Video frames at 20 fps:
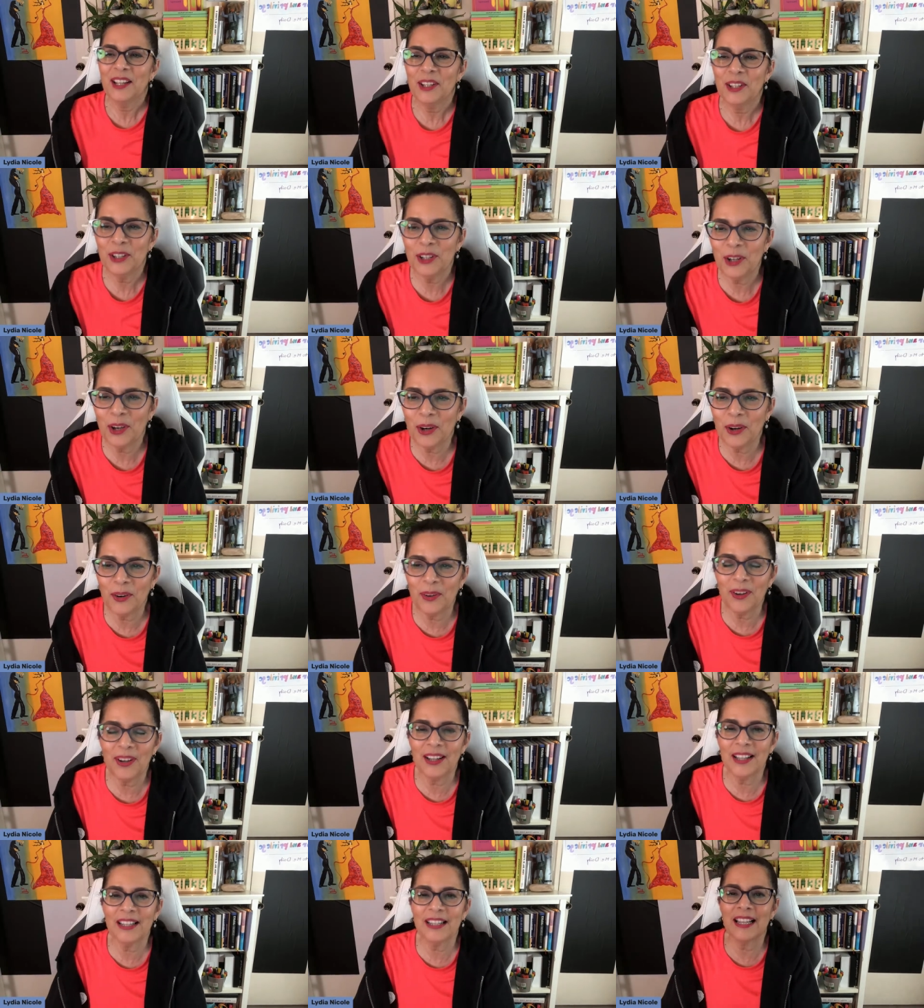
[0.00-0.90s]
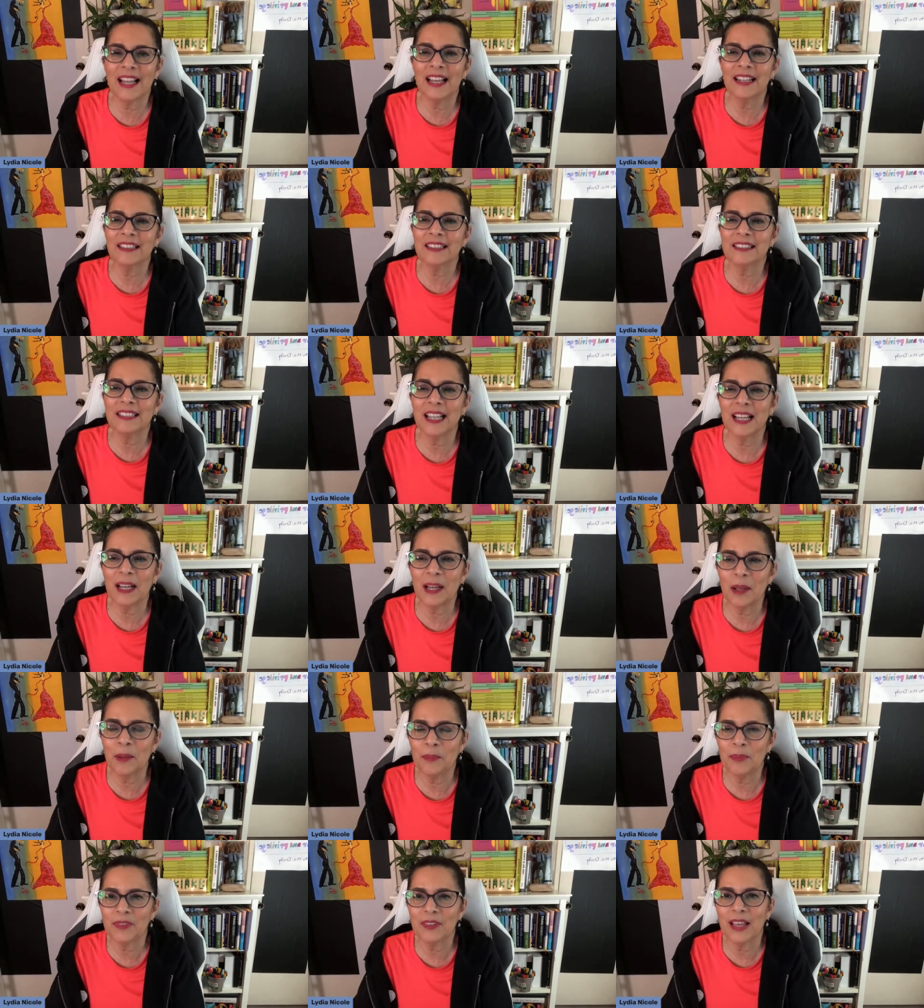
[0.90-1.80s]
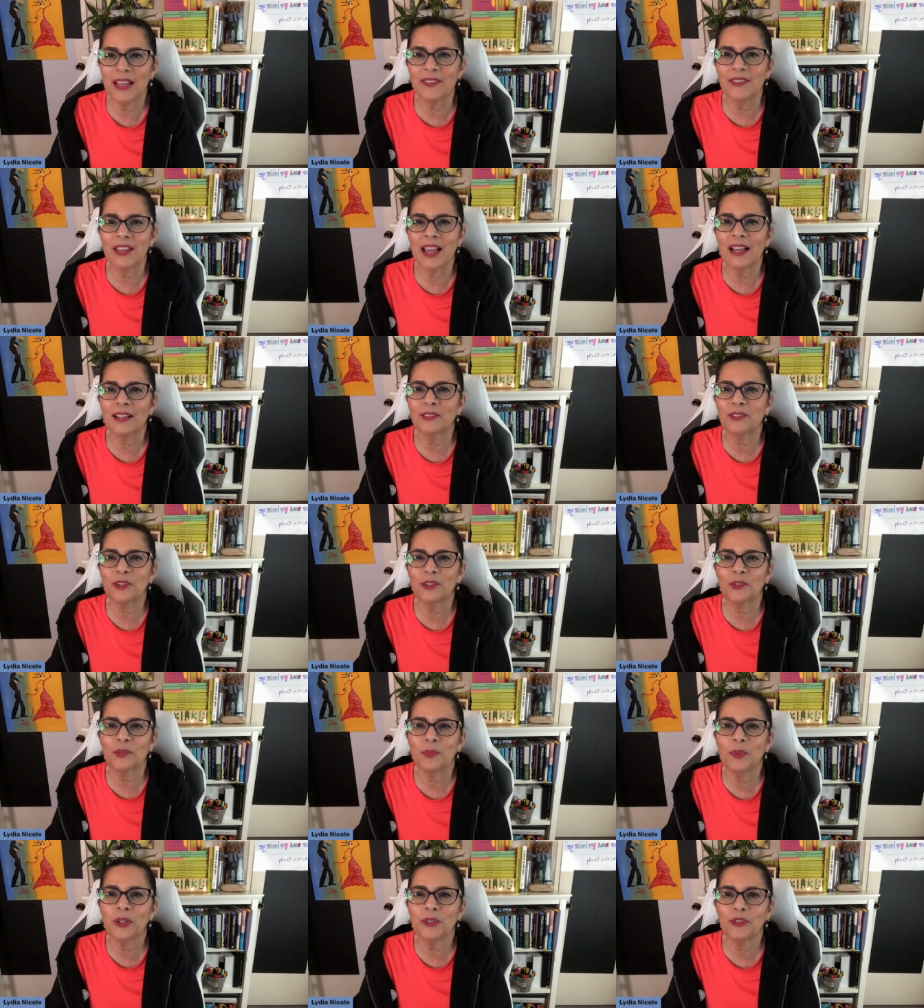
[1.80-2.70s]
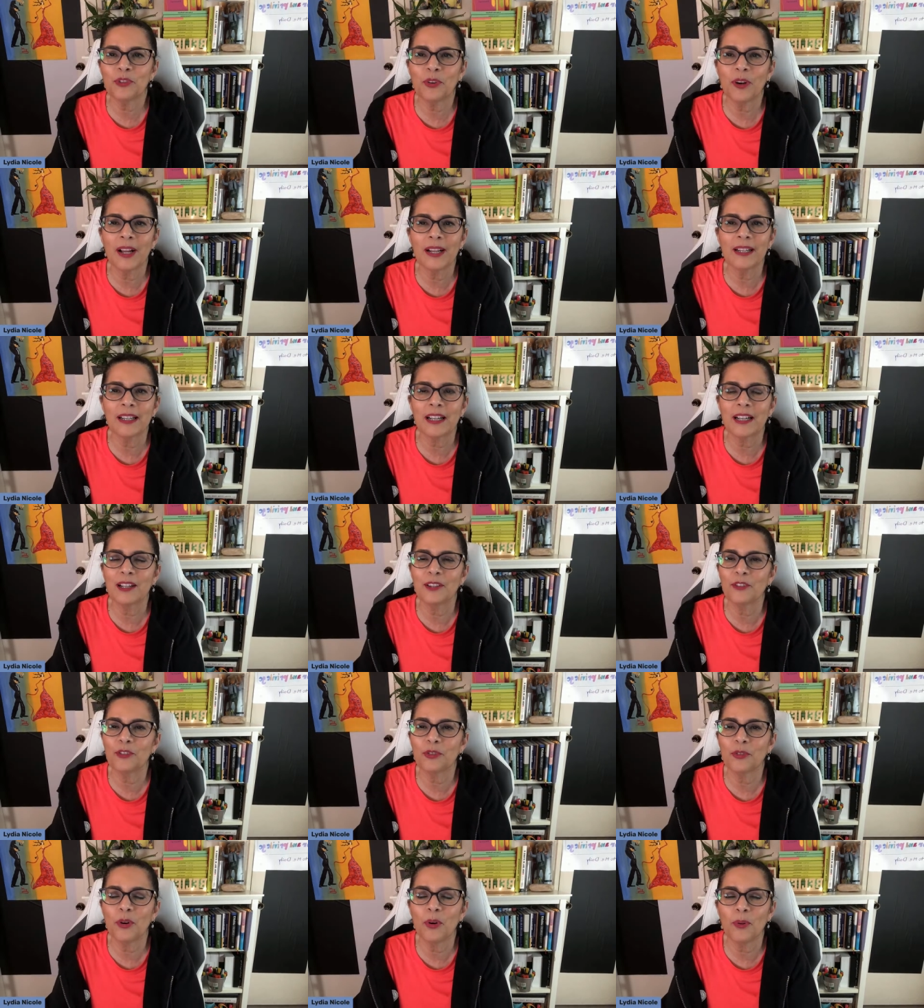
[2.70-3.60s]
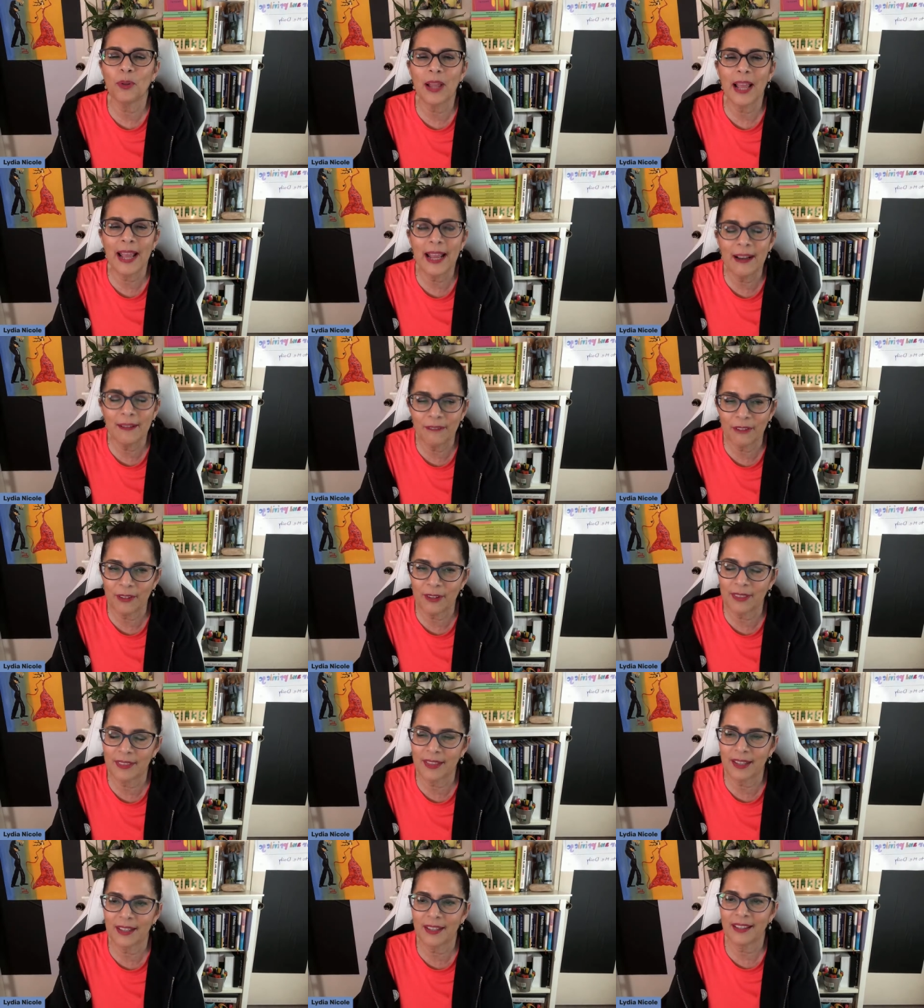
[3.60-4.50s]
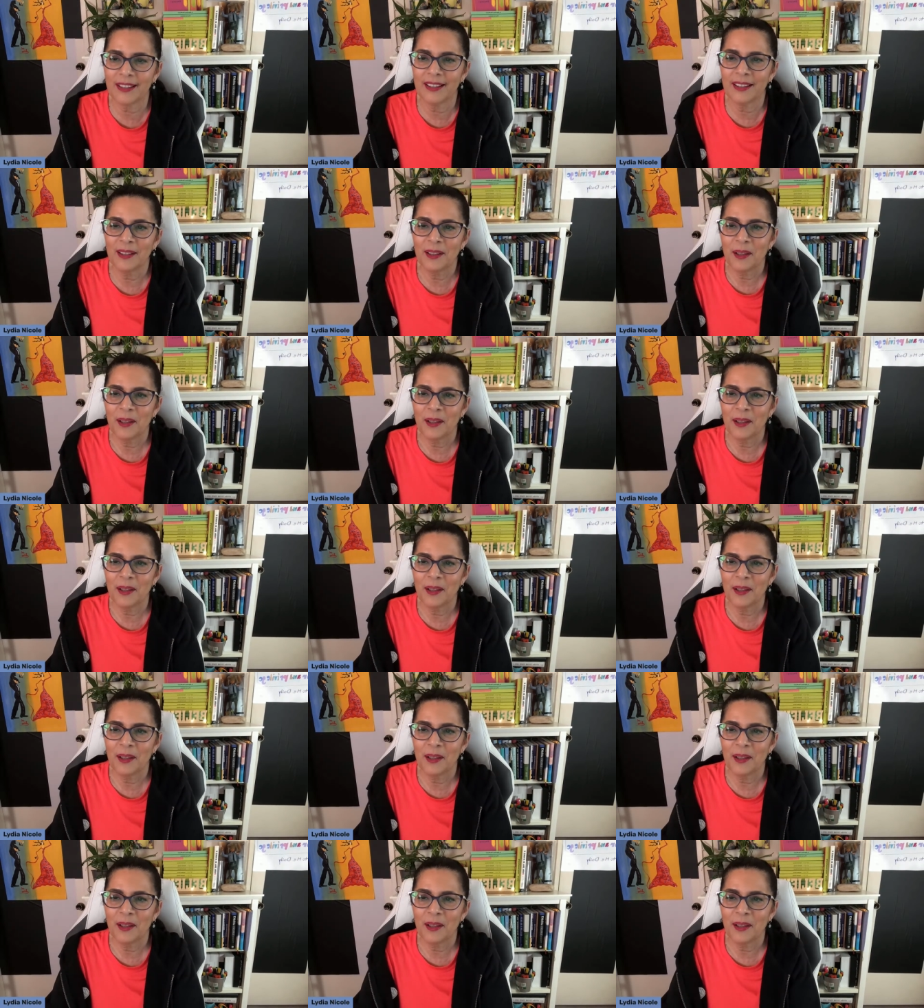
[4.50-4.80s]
A lot of times as actors, we're trying to control everything,